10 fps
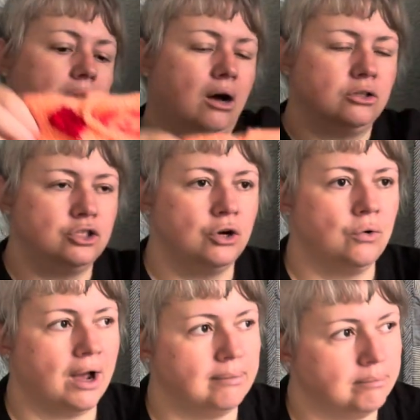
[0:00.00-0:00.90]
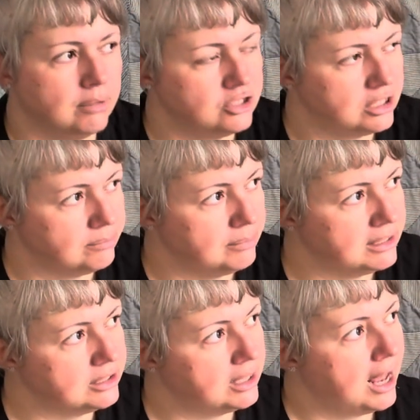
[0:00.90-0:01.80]
although I must
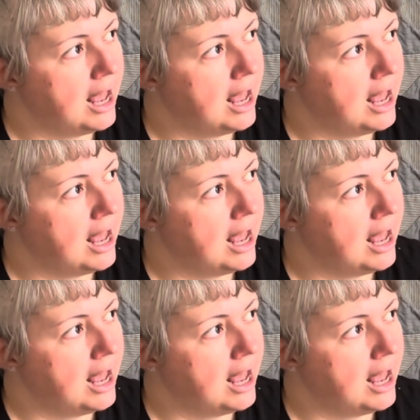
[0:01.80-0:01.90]
admit